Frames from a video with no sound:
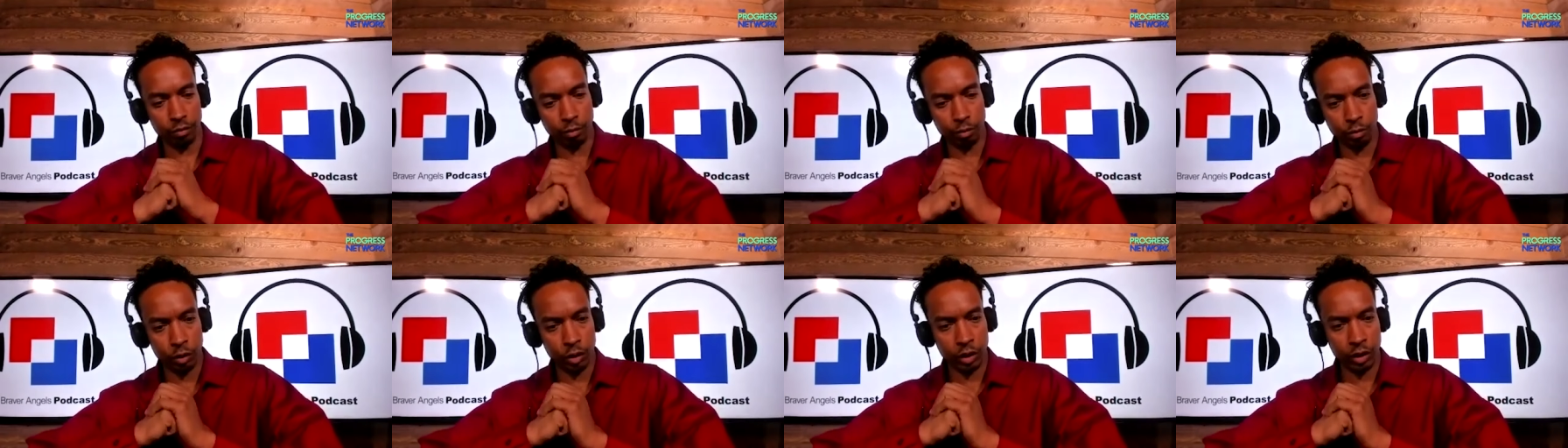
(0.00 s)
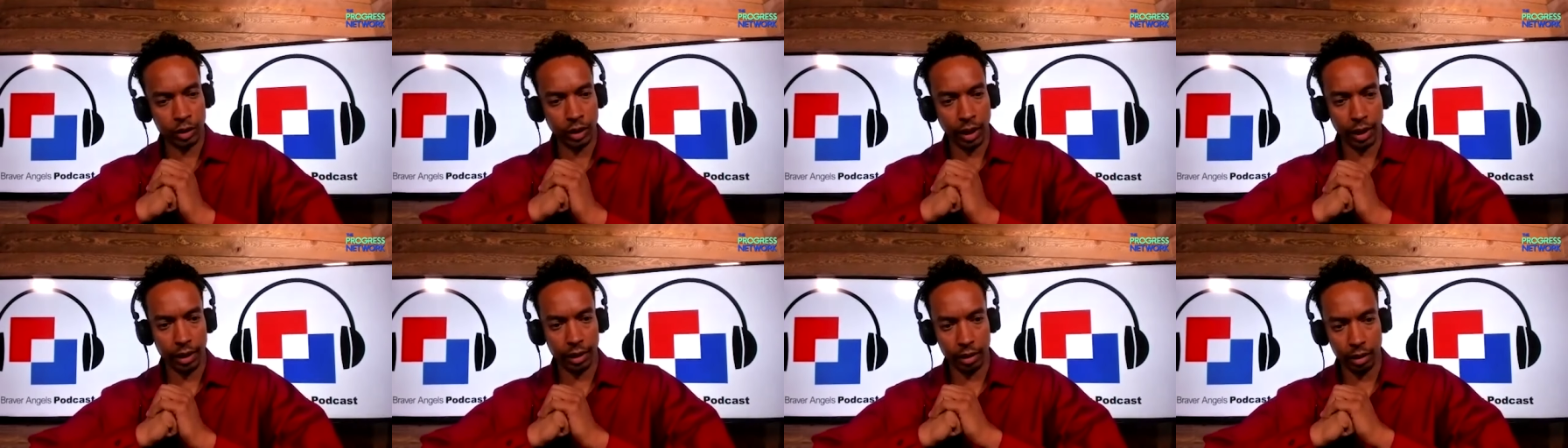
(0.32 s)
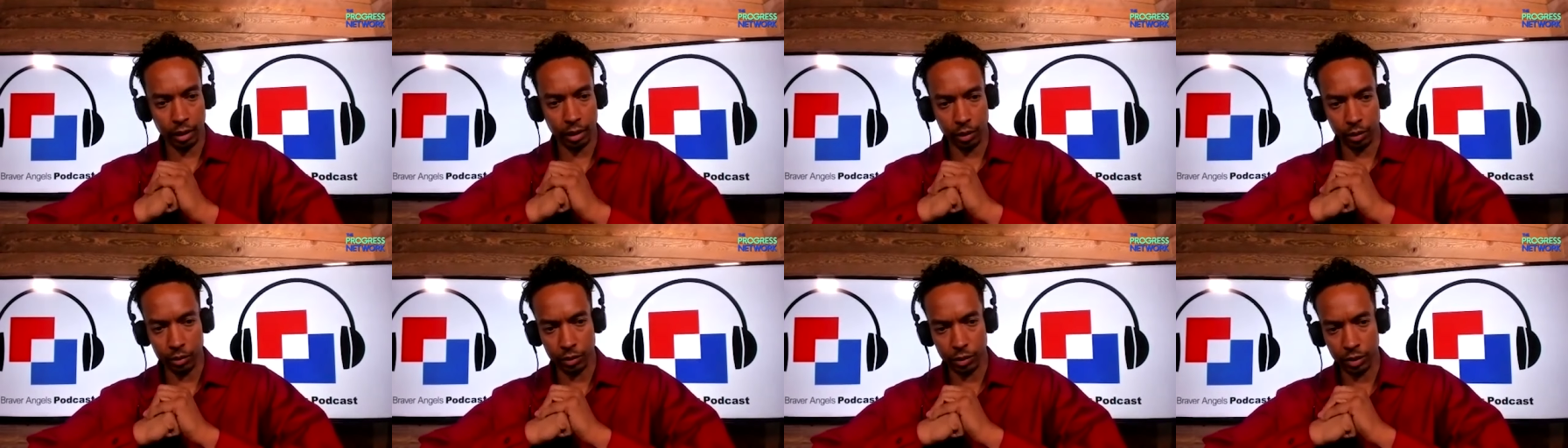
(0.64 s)

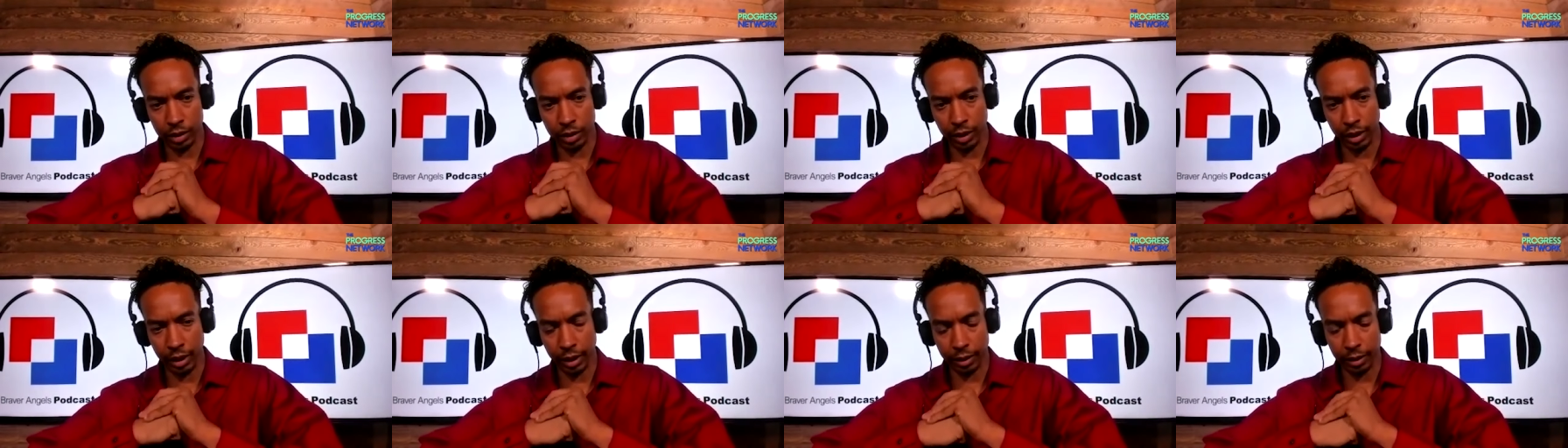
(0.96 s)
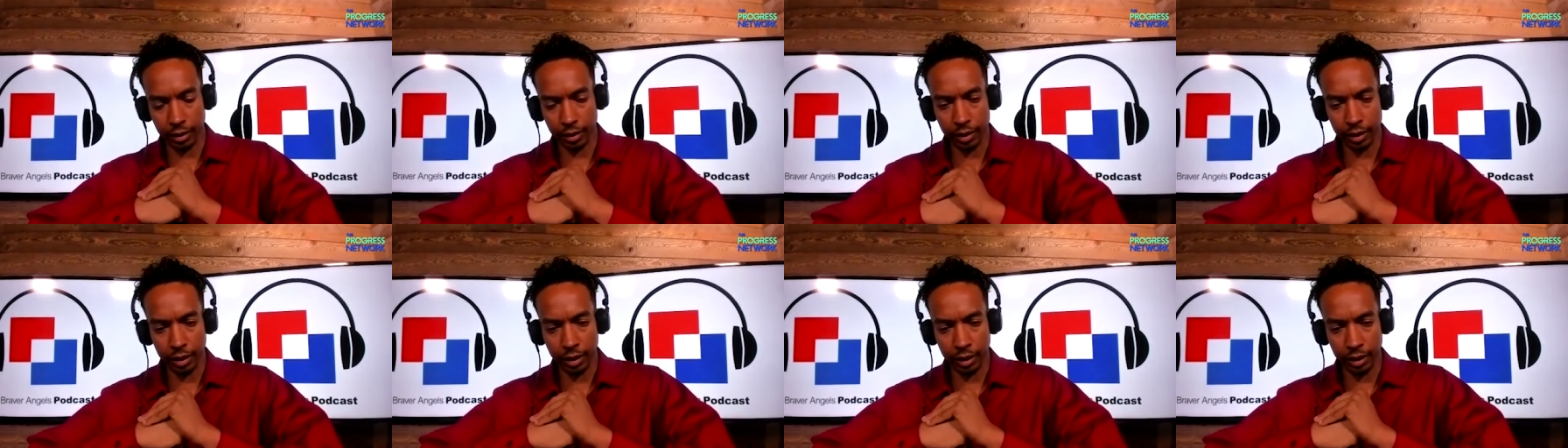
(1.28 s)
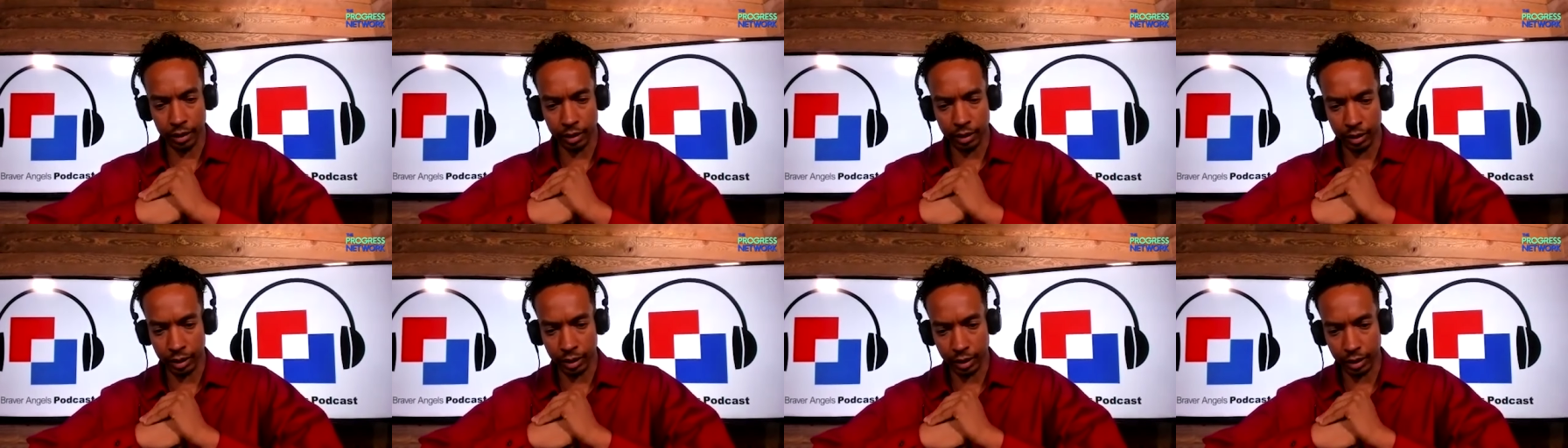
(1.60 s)
silos that
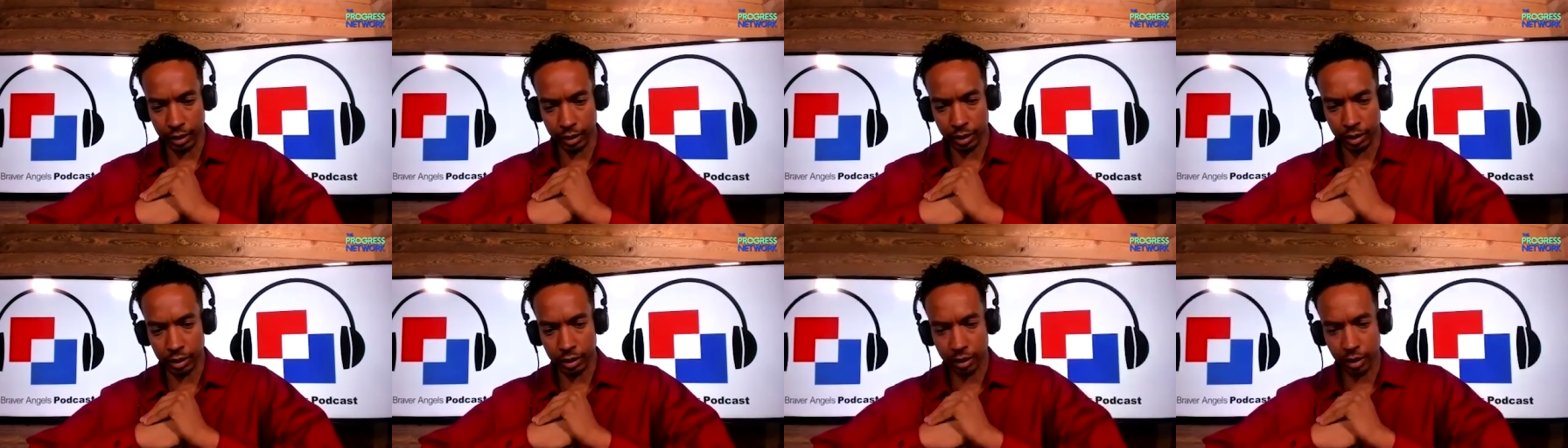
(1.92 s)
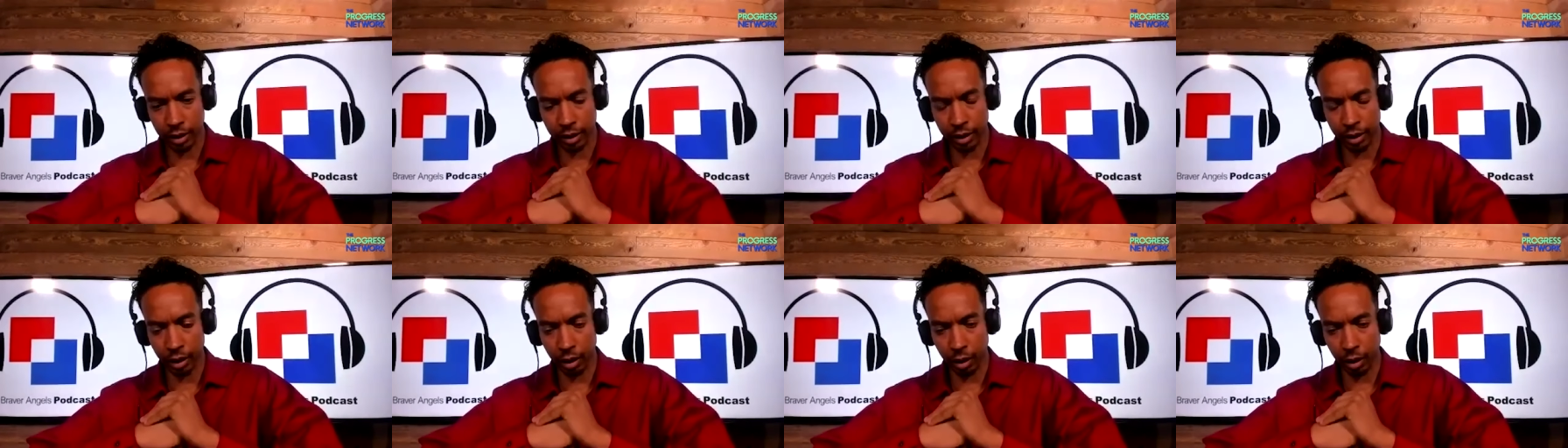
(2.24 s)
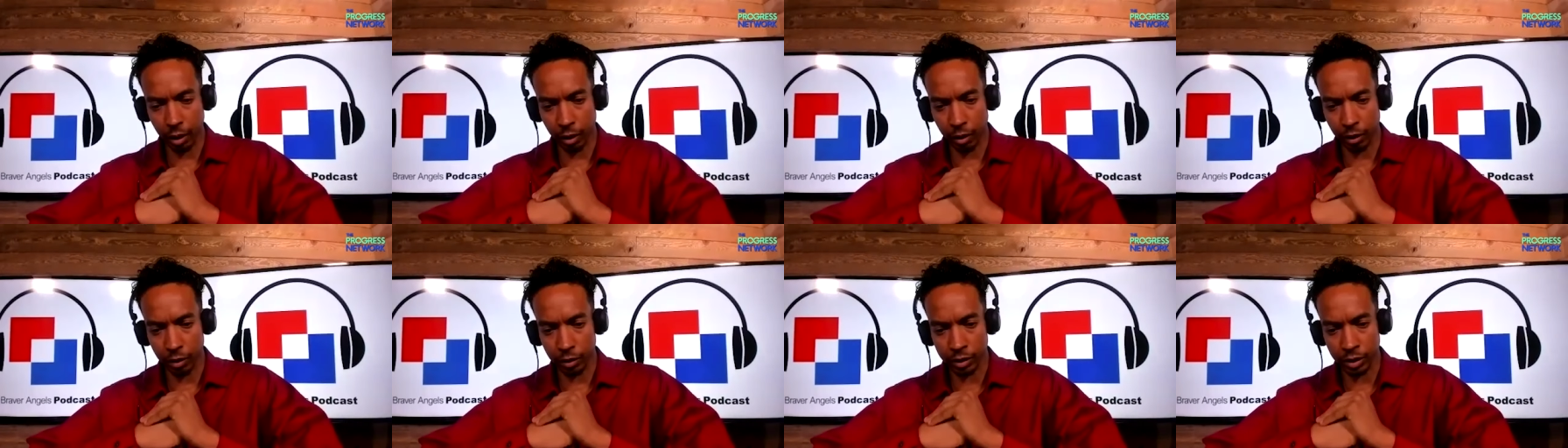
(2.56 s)
exist in
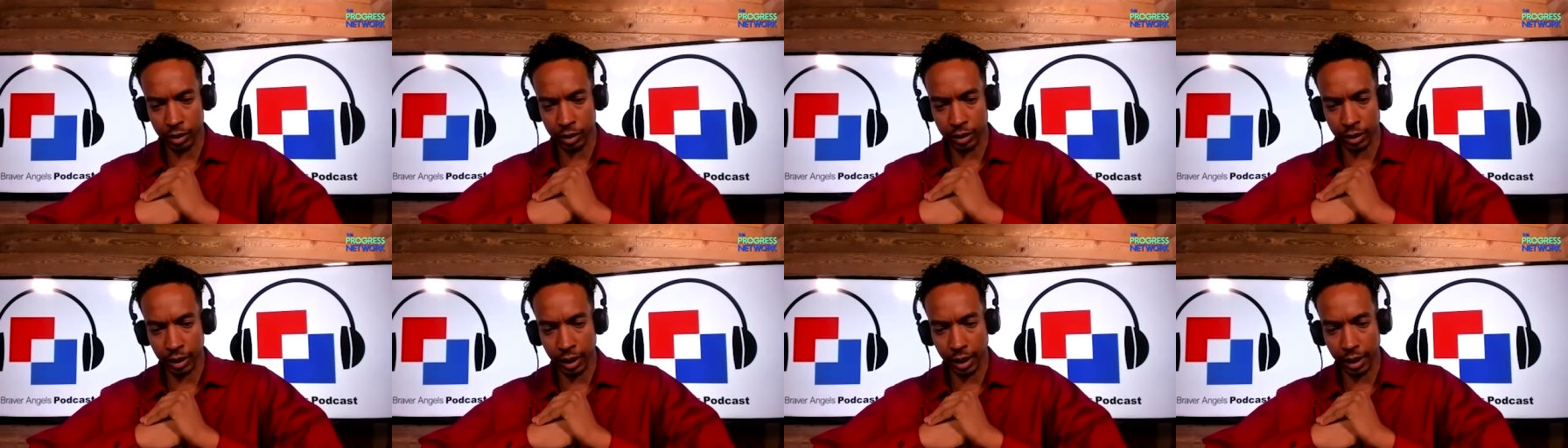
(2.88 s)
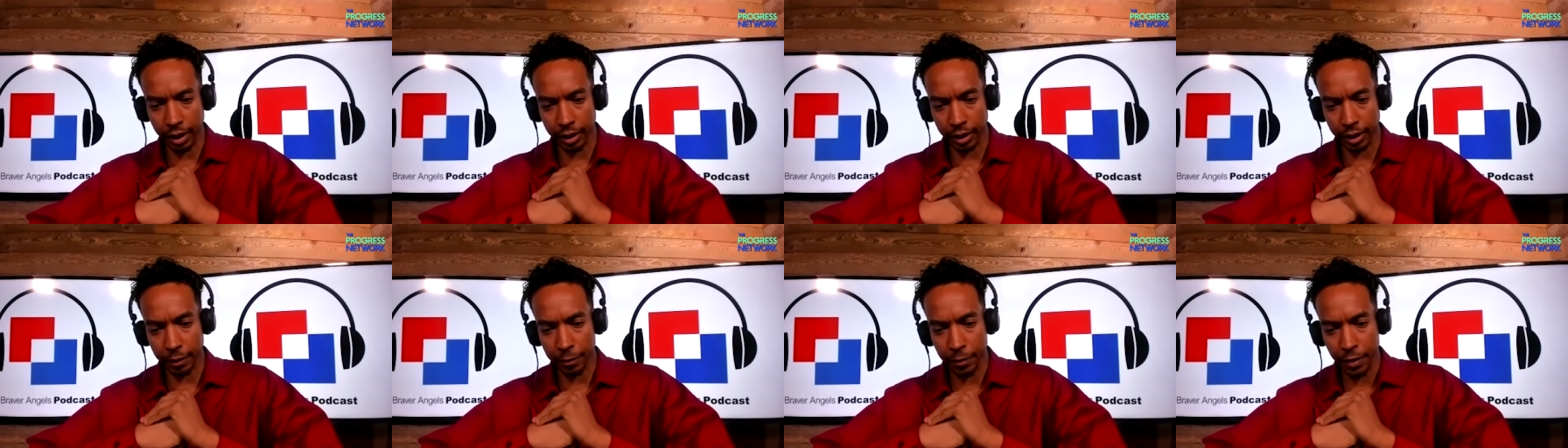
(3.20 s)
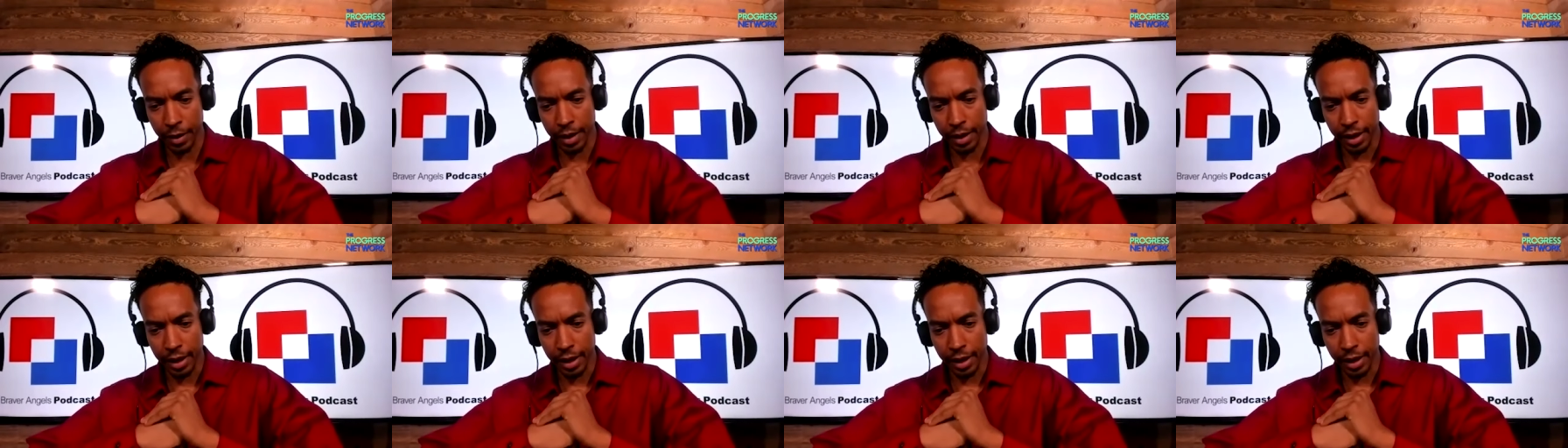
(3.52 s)
our society.